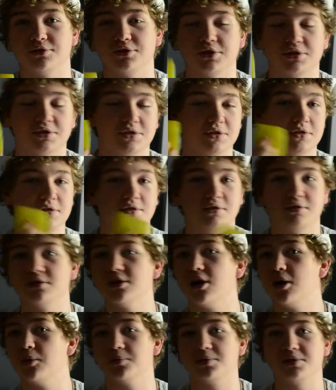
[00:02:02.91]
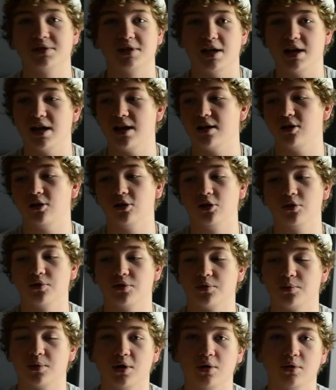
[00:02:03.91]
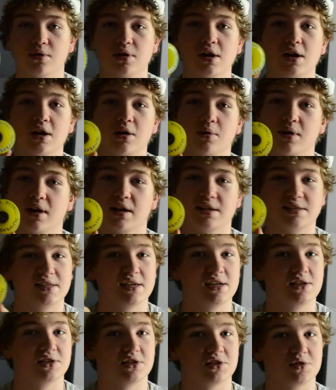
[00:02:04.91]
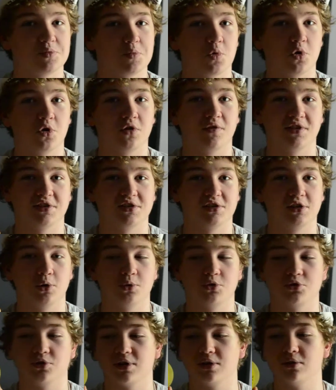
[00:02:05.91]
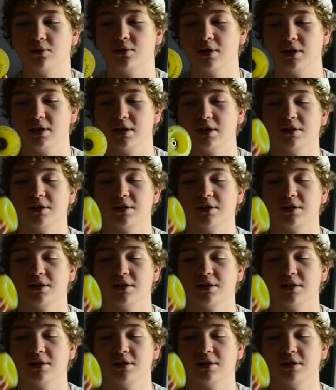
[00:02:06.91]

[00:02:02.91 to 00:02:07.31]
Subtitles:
just dumps thane all over the road, whereas these is more of a slow trickle.